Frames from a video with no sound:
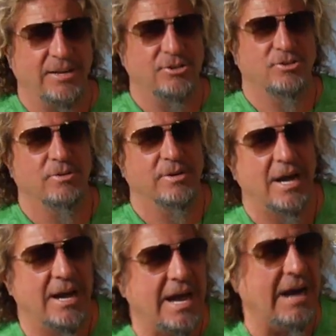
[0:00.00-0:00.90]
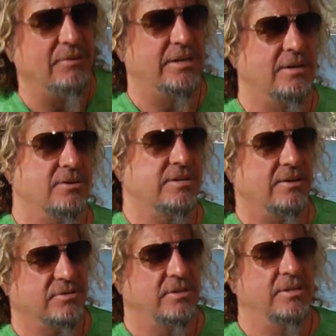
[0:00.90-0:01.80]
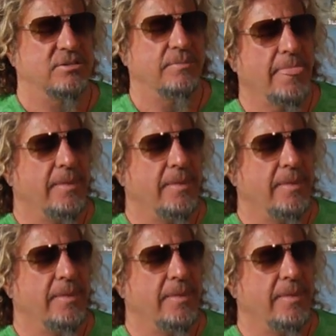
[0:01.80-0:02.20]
think Joe and I outdid ourselves on this.